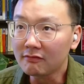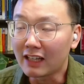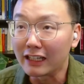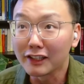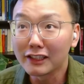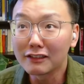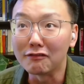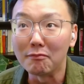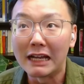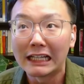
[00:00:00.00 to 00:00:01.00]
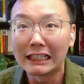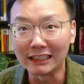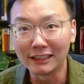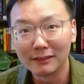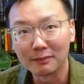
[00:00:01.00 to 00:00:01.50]
I can think of
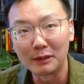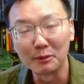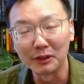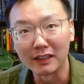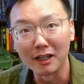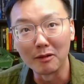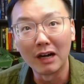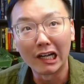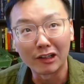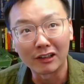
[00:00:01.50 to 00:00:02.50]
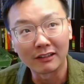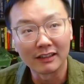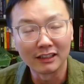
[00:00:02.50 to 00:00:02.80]
many people that I admire.